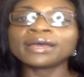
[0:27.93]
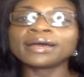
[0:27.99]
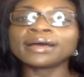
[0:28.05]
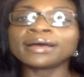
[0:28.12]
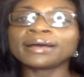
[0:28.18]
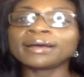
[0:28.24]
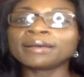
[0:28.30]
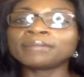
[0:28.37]

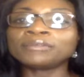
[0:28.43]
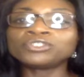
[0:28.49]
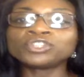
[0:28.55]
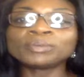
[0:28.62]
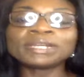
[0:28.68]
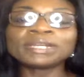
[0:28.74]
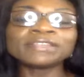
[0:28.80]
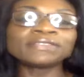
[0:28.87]
Um,
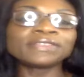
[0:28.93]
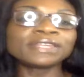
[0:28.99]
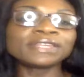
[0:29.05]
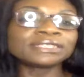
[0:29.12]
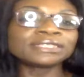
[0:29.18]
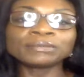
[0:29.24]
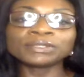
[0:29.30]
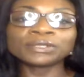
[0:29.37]
so many
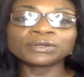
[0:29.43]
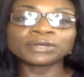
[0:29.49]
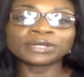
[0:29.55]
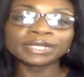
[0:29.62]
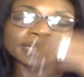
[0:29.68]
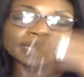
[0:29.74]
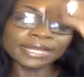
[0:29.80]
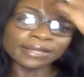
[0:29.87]
things I'm learning.